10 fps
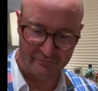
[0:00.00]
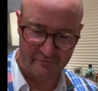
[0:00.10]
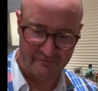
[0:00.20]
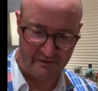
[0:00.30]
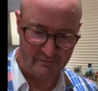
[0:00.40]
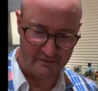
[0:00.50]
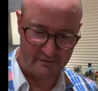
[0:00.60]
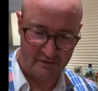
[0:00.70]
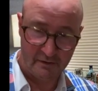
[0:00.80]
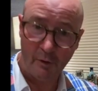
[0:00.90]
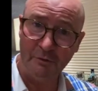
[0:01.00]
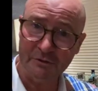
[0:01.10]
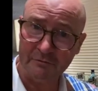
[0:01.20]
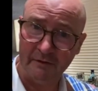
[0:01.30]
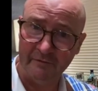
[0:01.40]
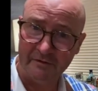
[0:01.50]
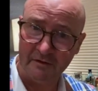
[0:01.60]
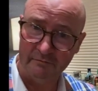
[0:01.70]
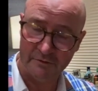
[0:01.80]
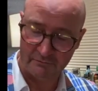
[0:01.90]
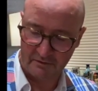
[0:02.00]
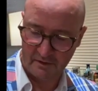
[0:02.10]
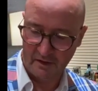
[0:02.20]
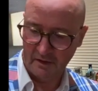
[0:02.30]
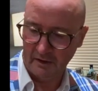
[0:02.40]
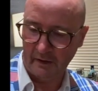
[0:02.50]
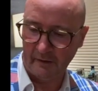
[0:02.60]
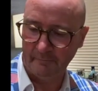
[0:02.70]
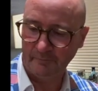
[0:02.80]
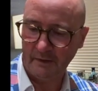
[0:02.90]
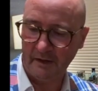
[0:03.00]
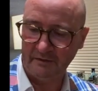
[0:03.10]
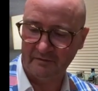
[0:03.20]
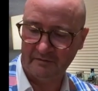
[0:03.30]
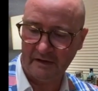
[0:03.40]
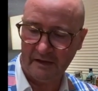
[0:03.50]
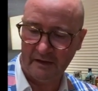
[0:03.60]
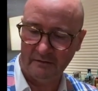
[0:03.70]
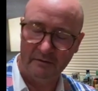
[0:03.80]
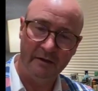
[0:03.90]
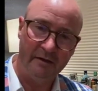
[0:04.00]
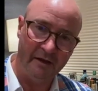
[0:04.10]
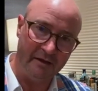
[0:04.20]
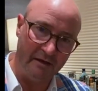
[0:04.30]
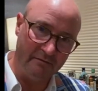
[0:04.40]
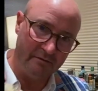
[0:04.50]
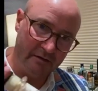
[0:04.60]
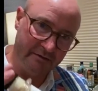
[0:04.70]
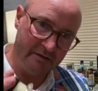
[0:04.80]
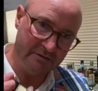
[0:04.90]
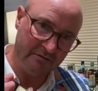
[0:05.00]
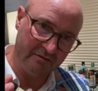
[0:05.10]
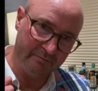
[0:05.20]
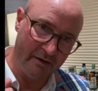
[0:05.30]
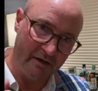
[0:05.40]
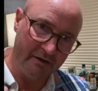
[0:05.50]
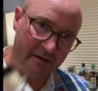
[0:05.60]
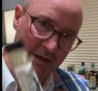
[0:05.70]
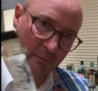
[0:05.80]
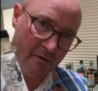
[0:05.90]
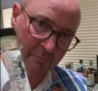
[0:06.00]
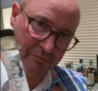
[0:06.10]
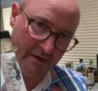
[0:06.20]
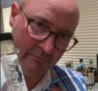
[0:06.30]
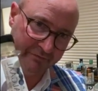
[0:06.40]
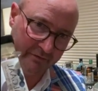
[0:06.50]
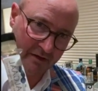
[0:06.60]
as well, for that matter. Oh, we should talk about vodka, shouldn't we? Um, and this is Doug again, indigenous inspired Illawarra plum, so